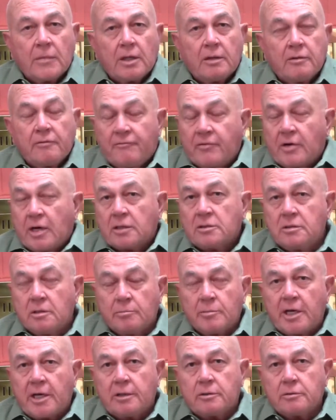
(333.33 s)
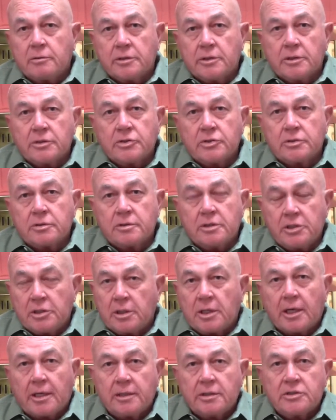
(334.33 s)
The fact of the matter is, the
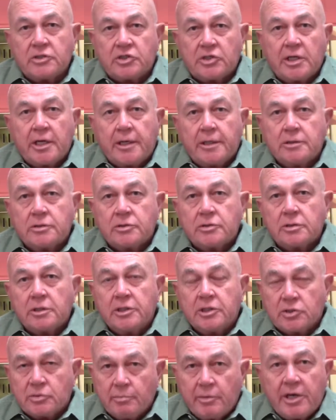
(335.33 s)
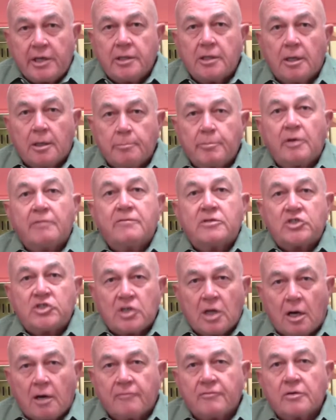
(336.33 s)
United States is made up of
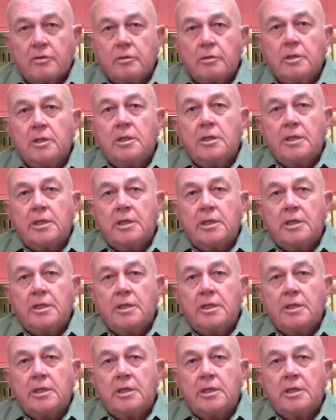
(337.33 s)
sovereign,